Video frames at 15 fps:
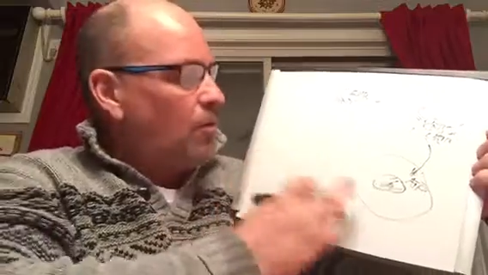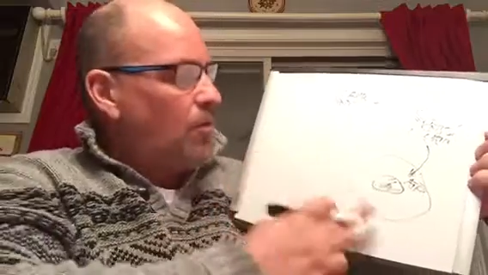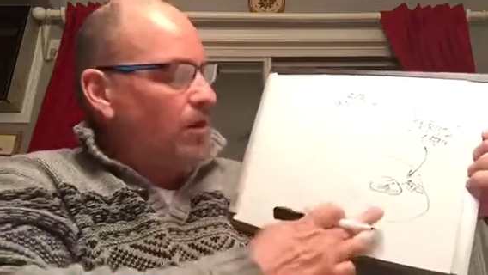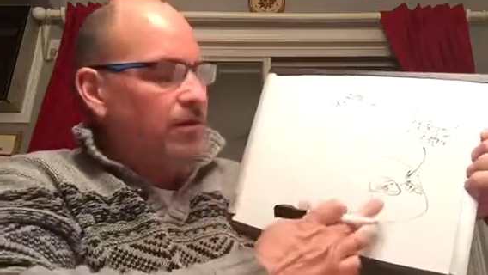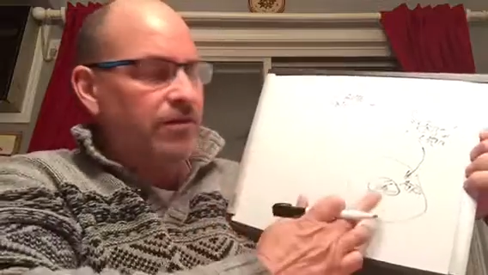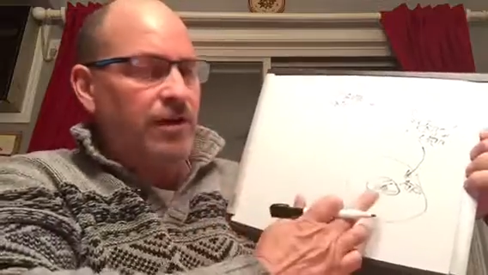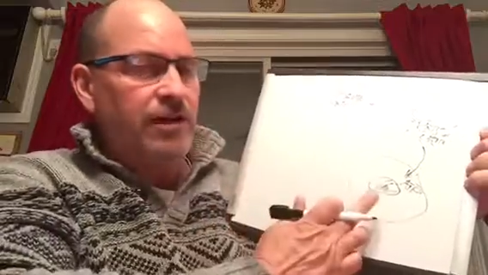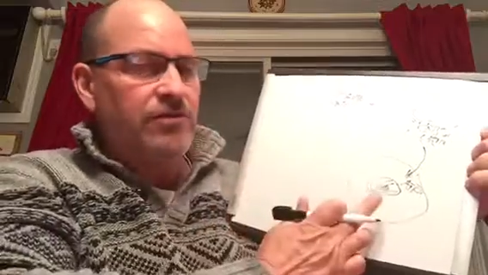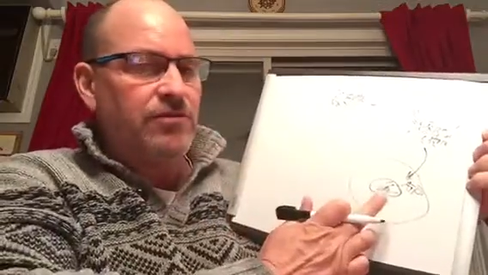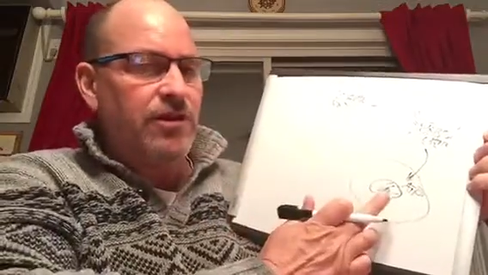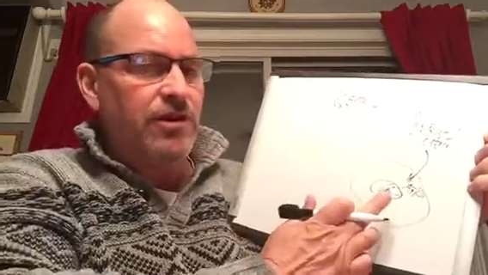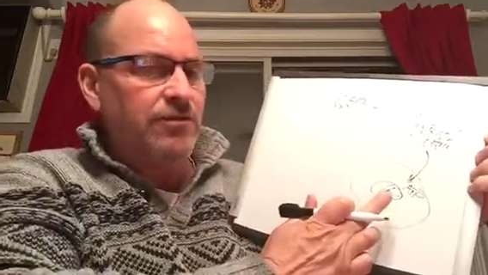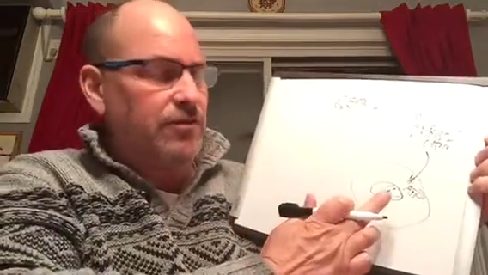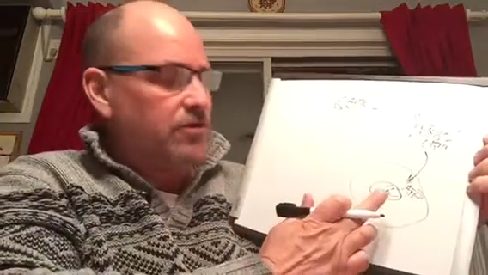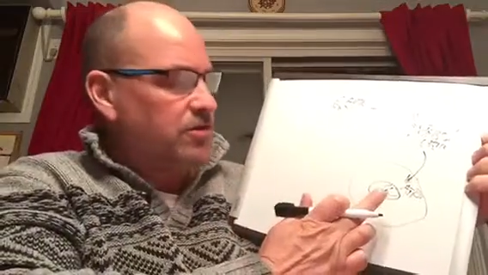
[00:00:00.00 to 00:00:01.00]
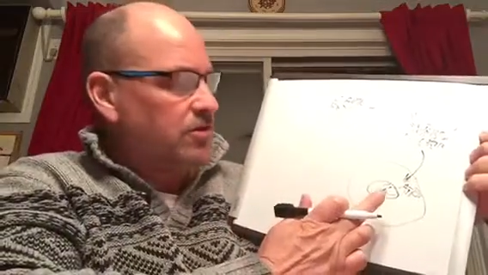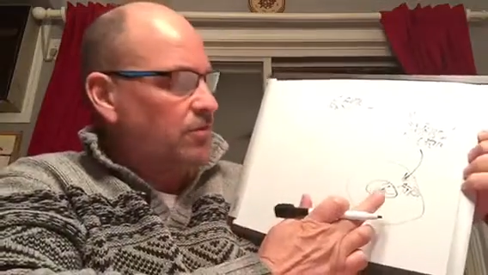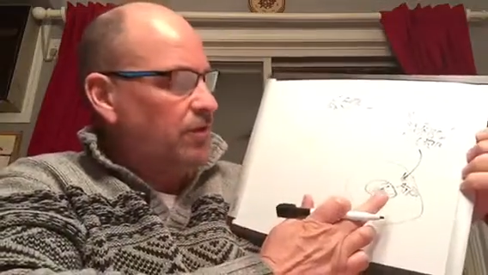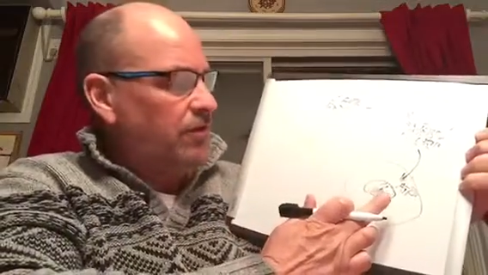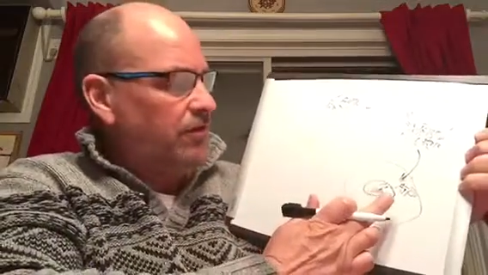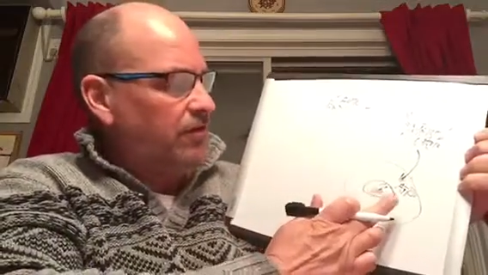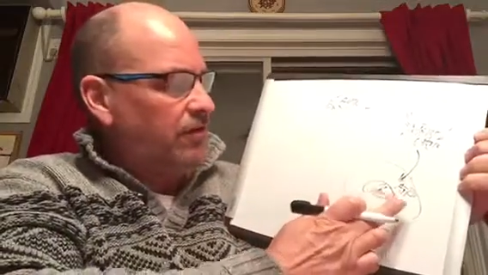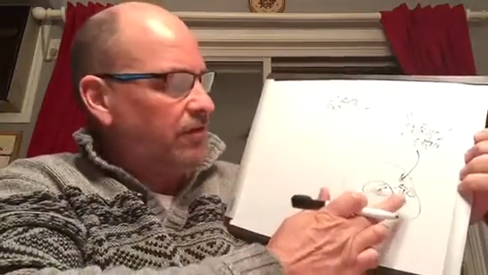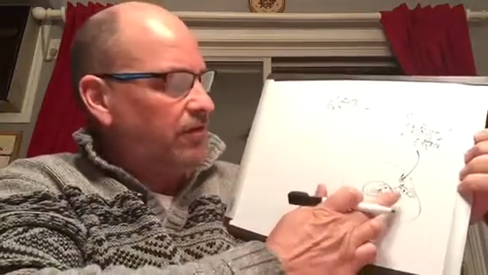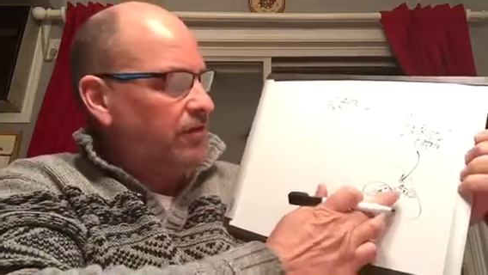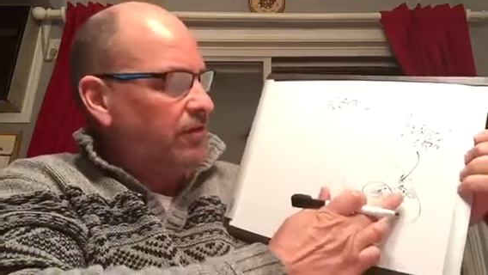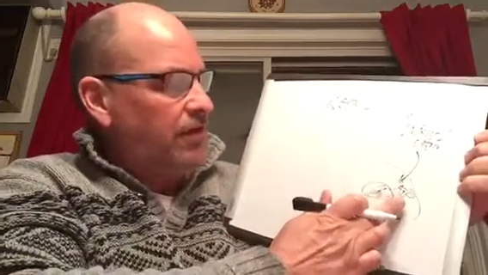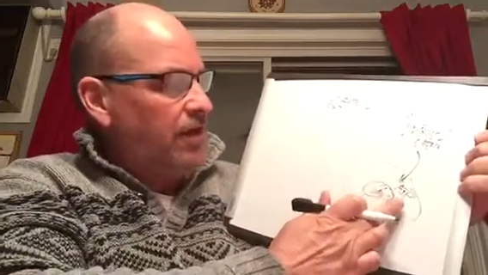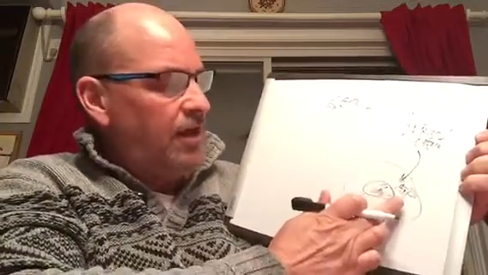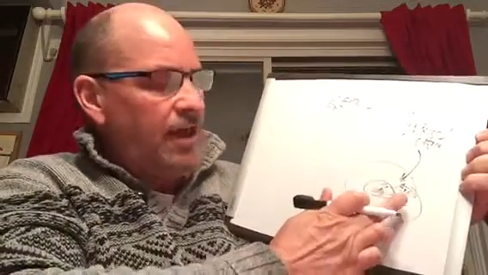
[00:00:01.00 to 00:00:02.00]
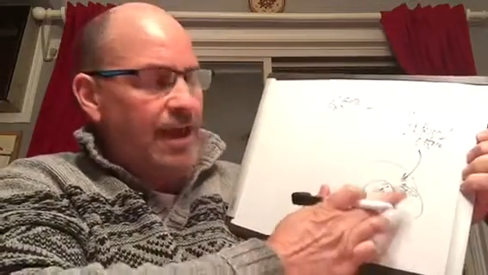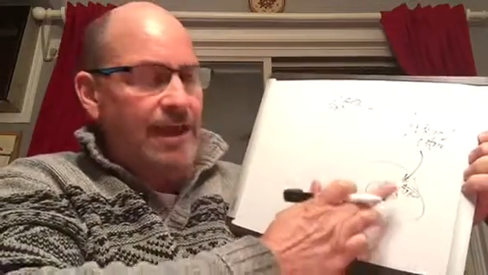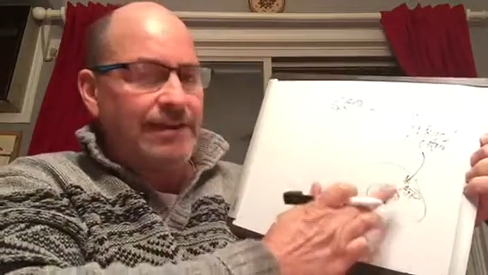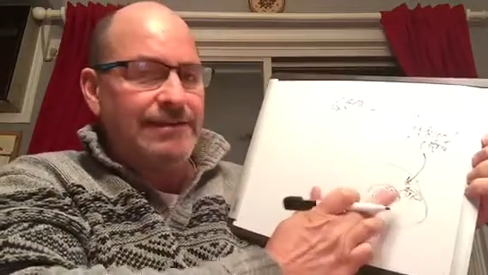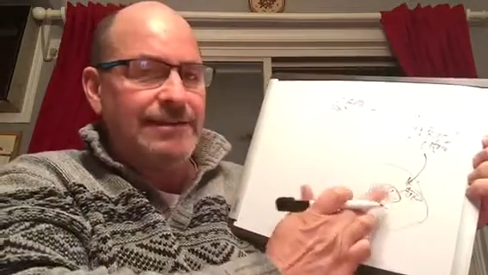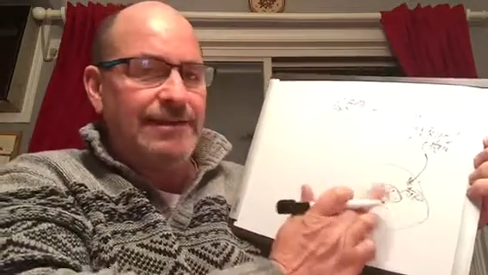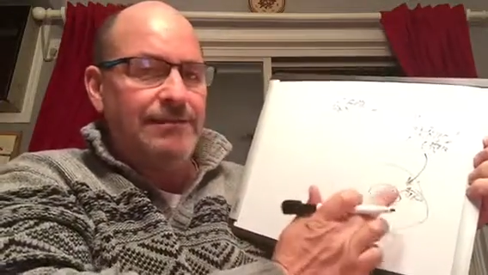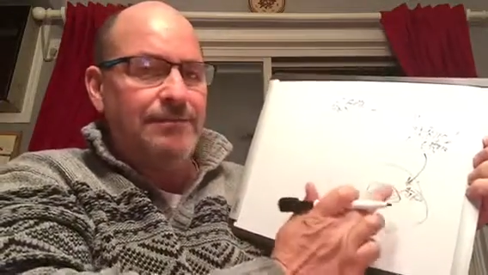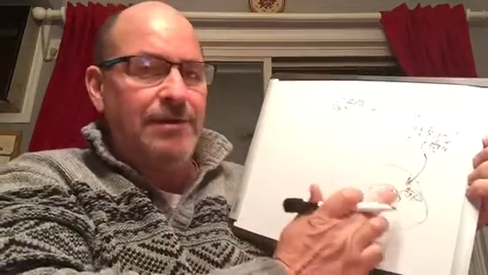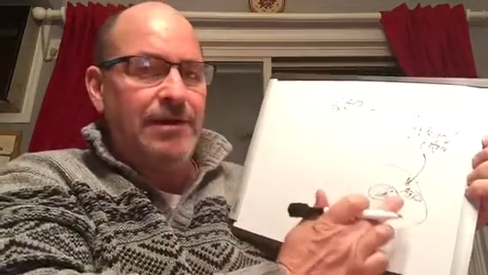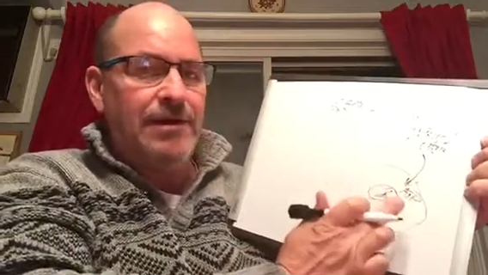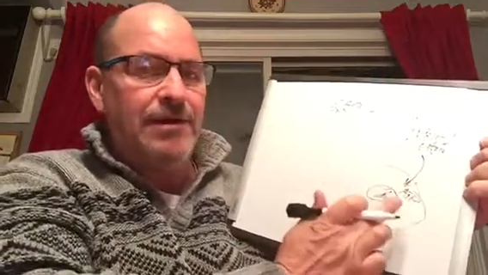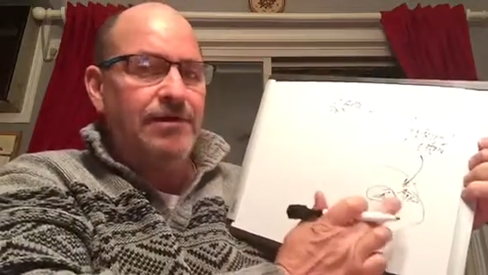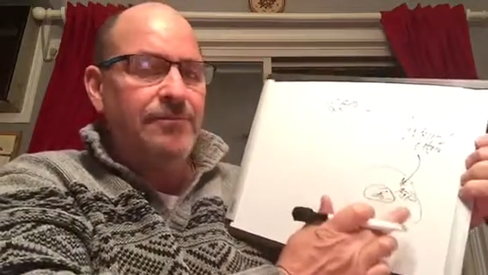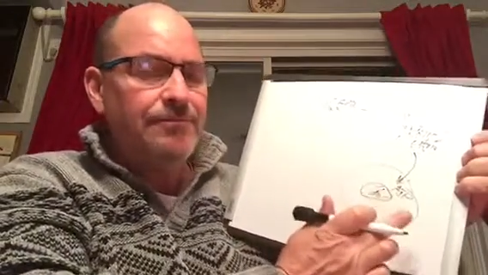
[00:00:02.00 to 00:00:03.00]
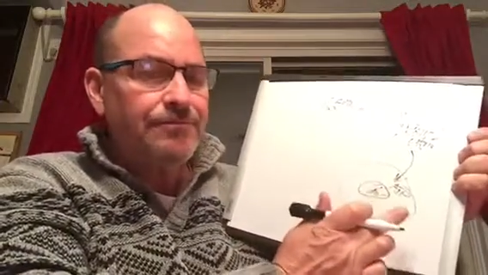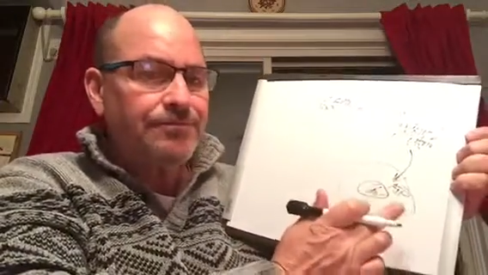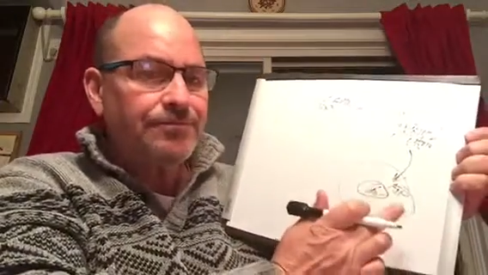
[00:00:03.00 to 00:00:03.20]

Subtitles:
once this ATP